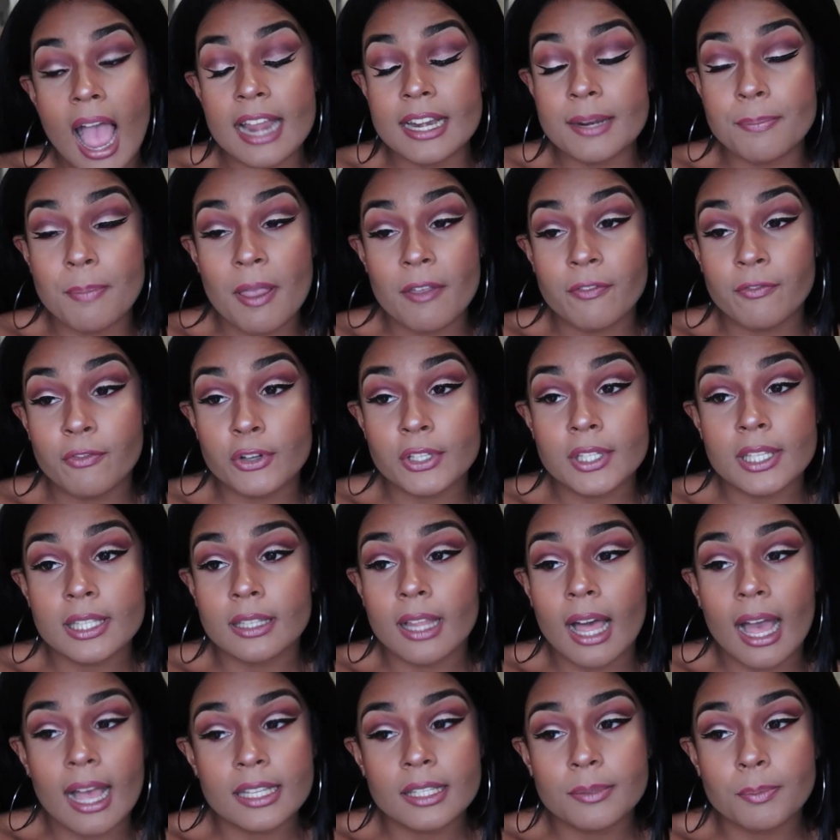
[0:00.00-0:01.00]
I had to pay first
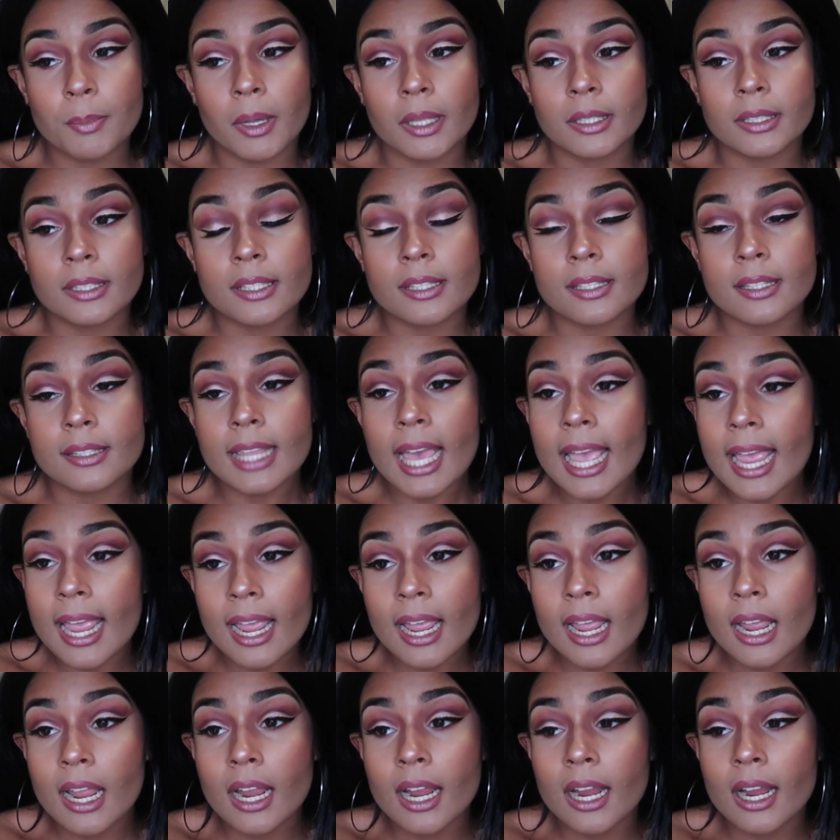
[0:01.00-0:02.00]
and last months
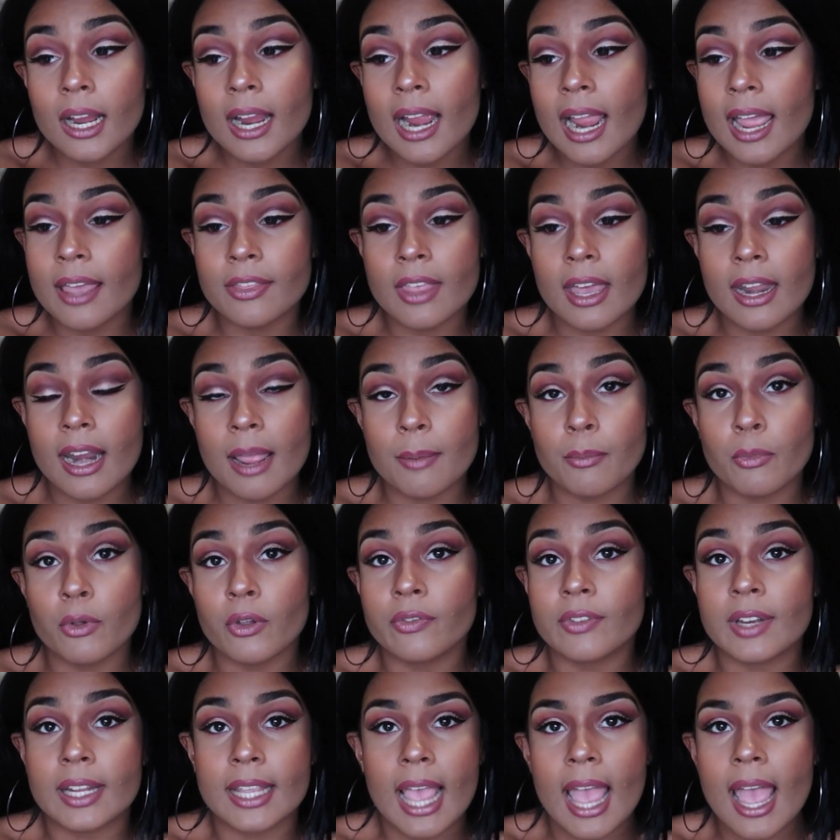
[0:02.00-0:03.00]
there, and then I
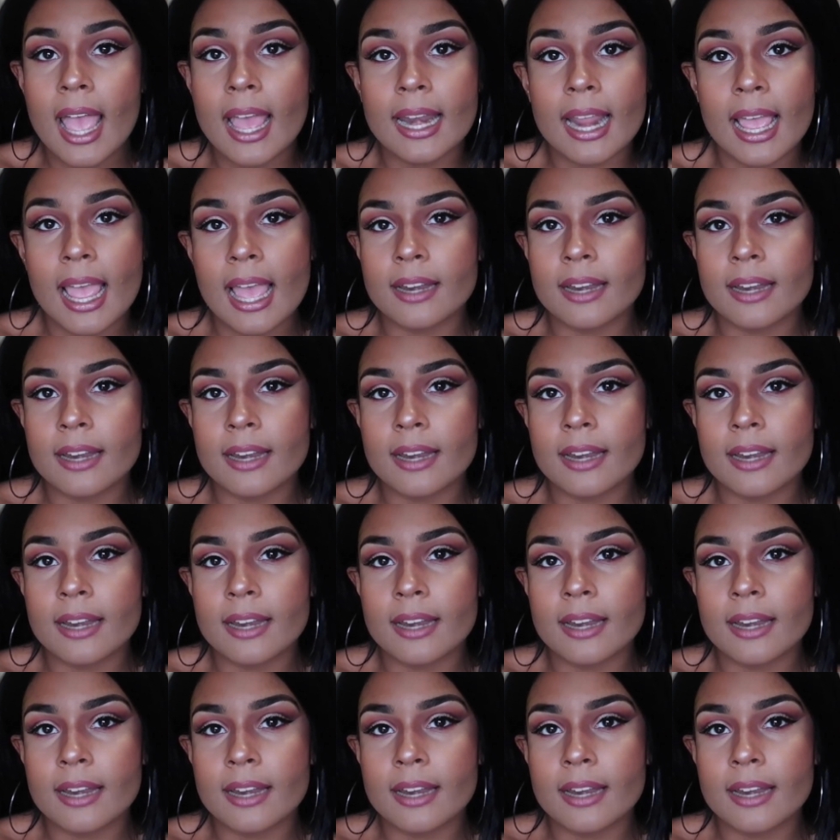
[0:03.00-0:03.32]
moved again.